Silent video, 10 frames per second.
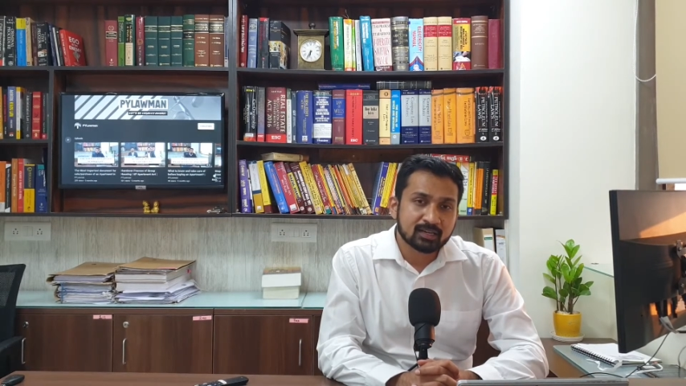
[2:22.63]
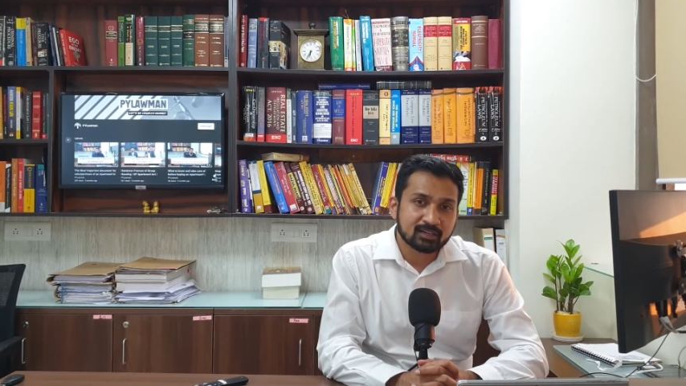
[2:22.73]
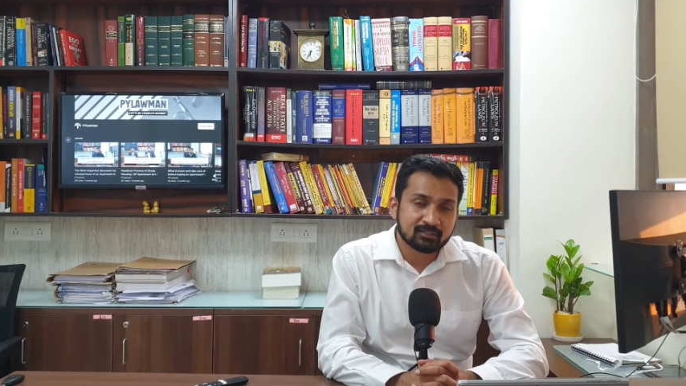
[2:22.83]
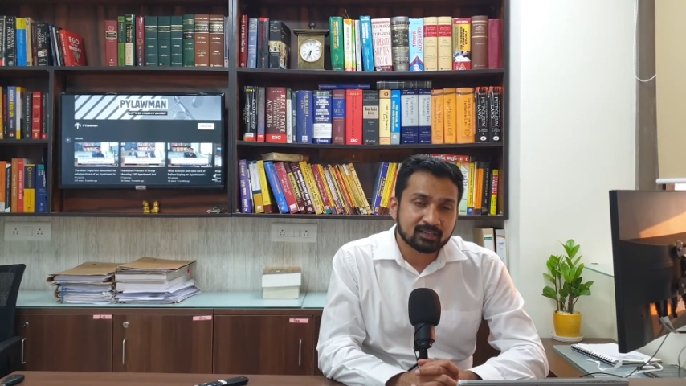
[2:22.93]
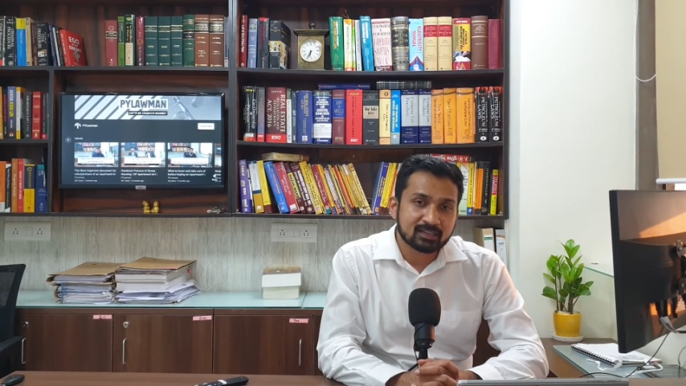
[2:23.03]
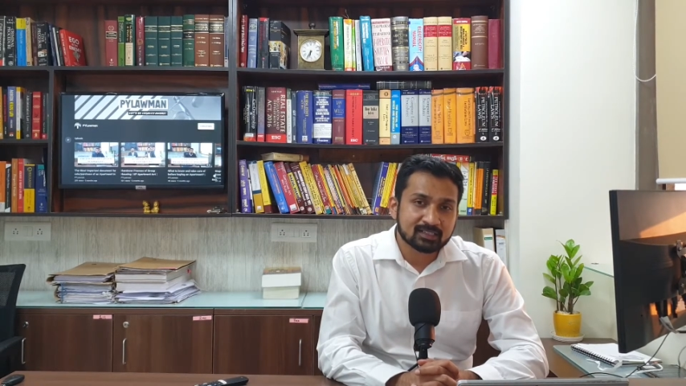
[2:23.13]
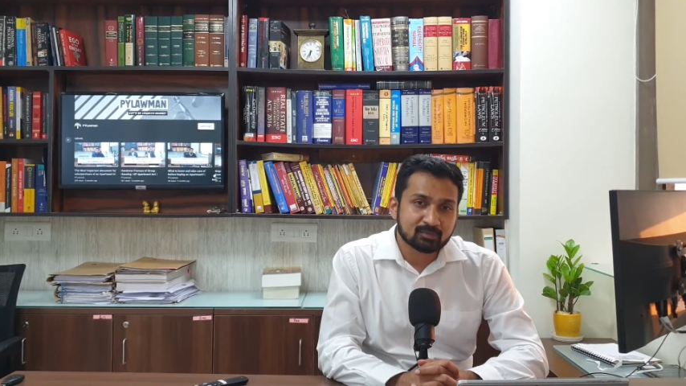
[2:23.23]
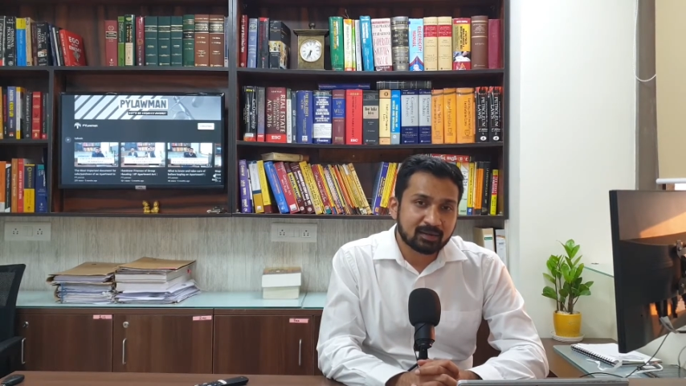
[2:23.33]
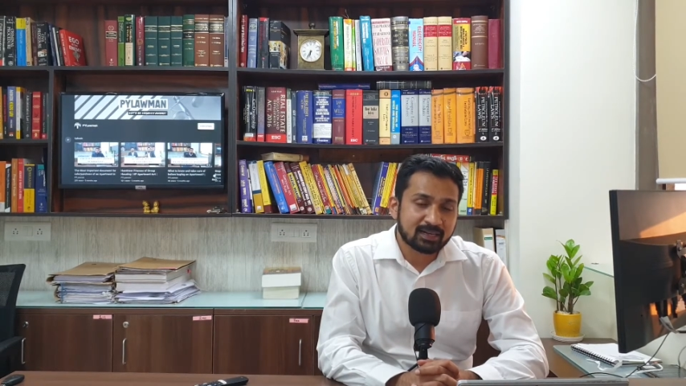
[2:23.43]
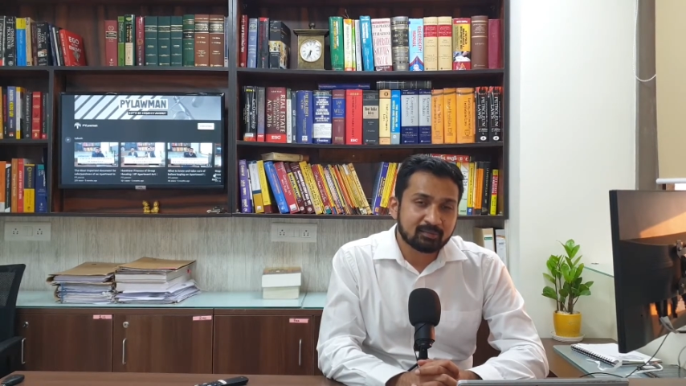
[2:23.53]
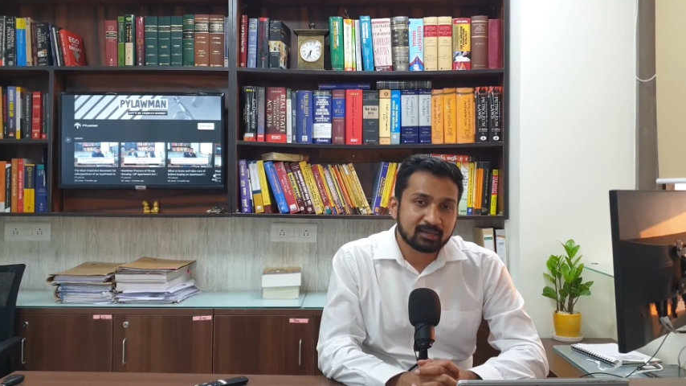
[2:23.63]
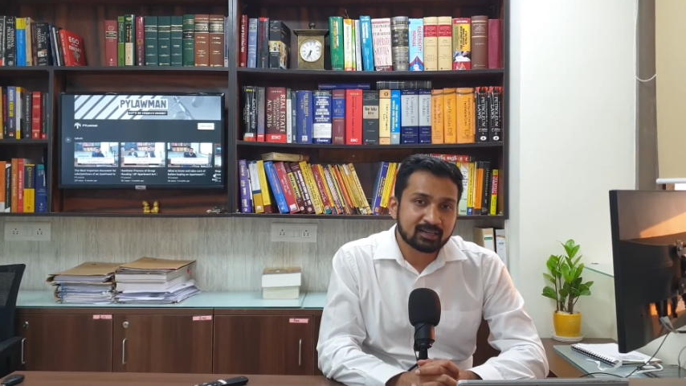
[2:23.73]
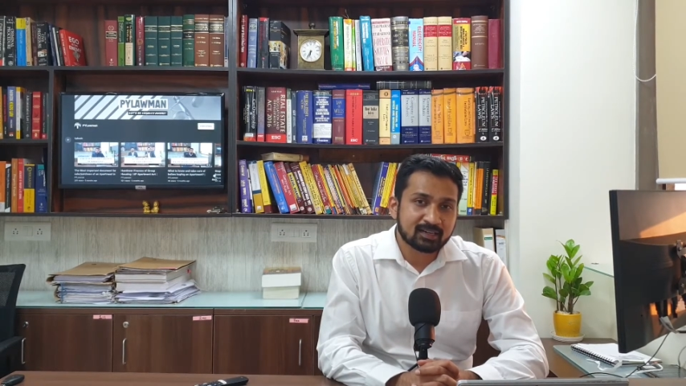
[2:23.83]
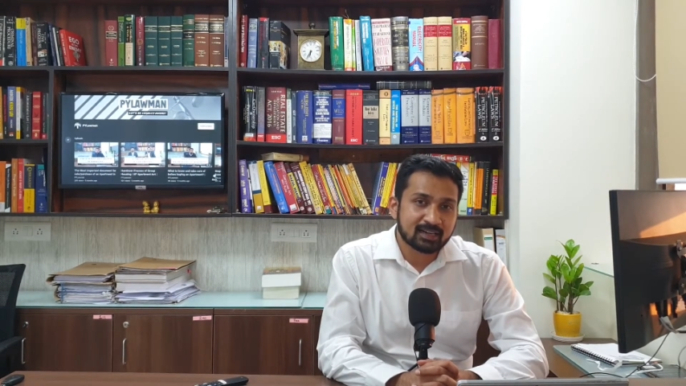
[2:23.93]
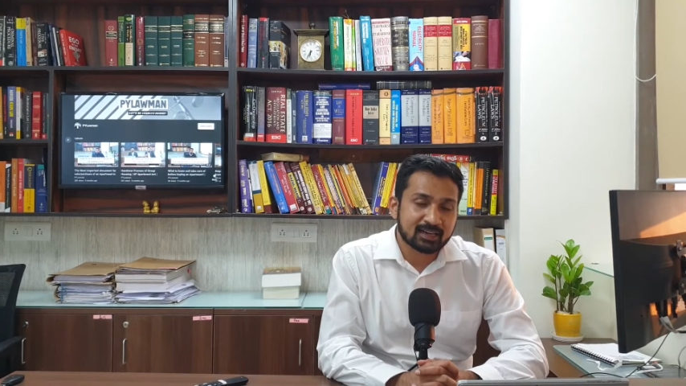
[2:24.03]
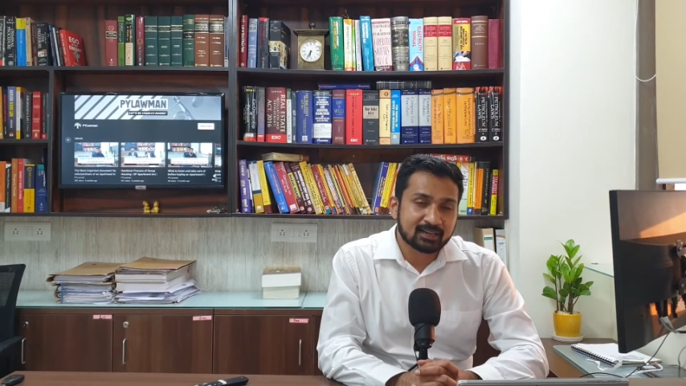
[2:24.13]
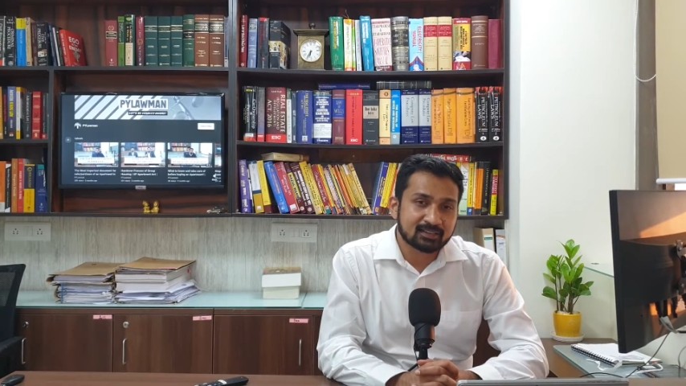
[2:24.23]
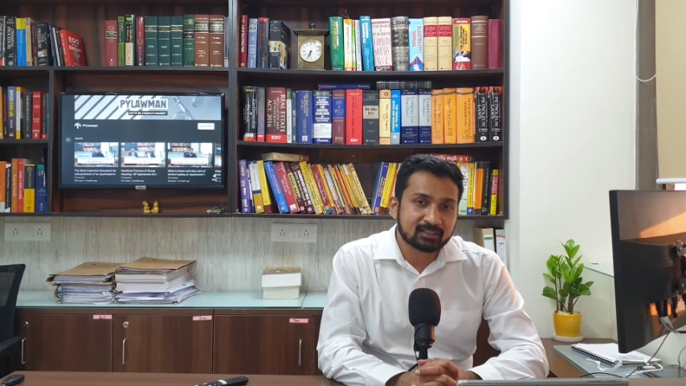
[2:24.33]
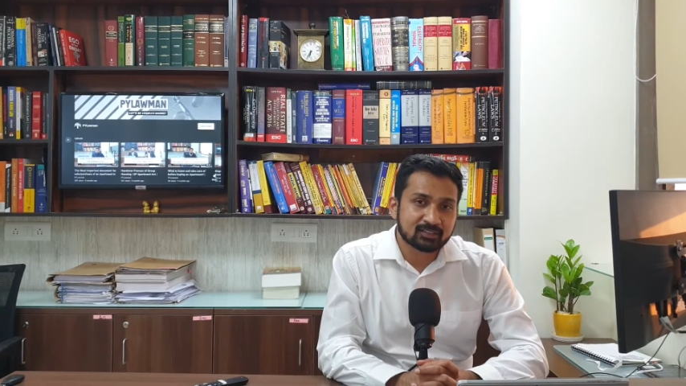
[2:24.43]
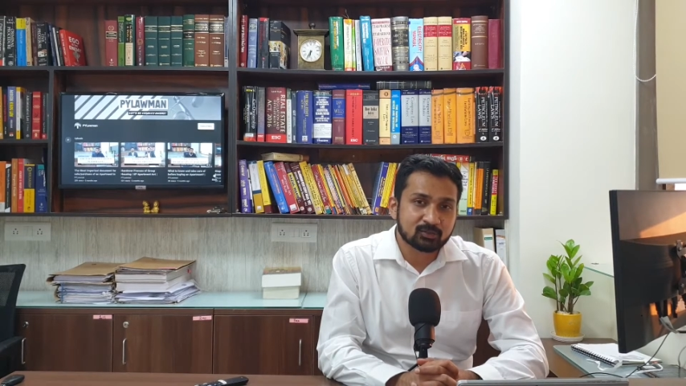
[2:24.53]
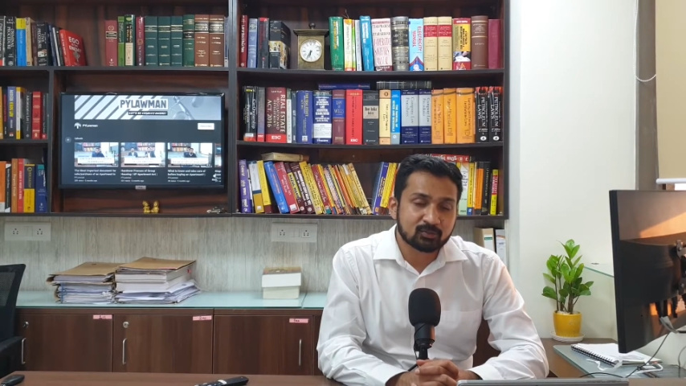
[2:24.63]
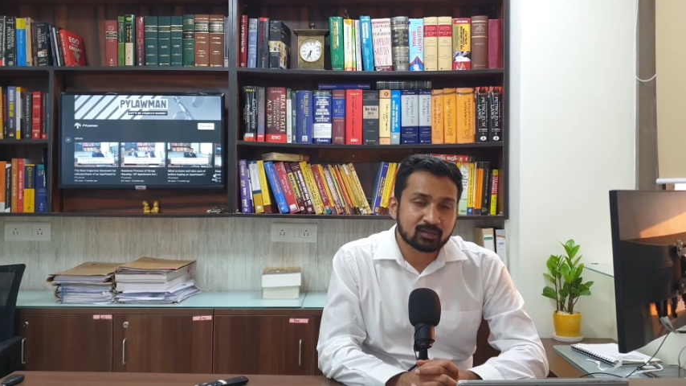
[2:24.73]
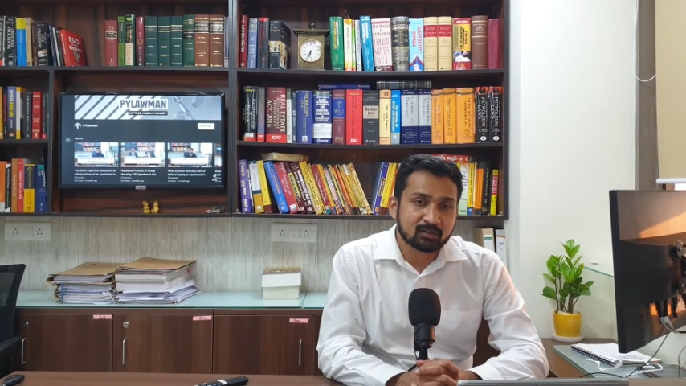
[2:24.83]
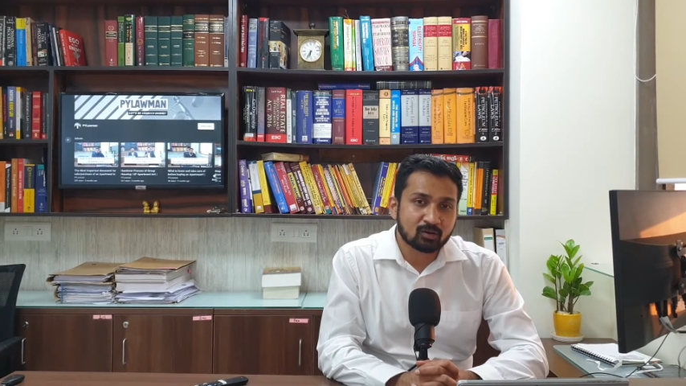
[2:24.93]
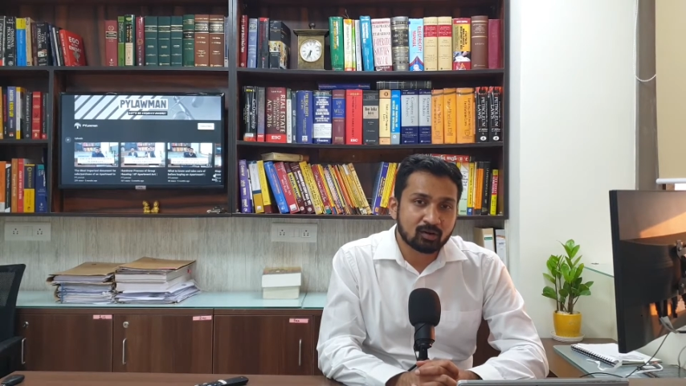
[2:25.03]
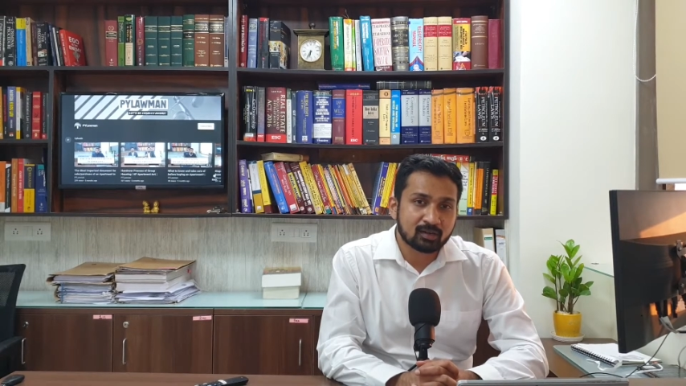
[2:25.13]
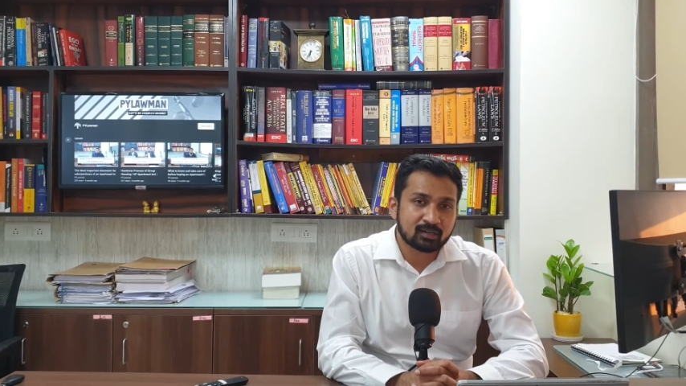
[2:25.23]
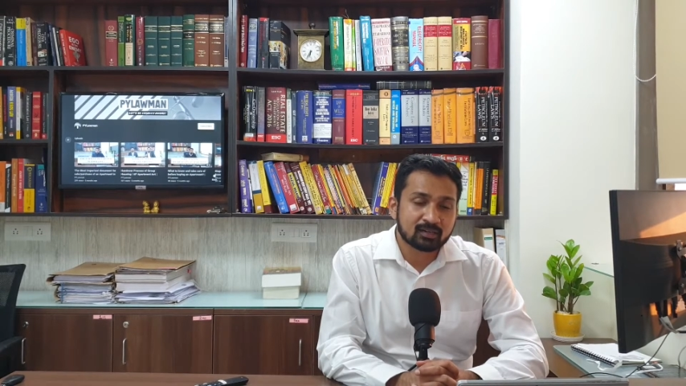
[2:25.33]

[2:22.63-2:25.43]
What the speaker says: even despite being a director, you were not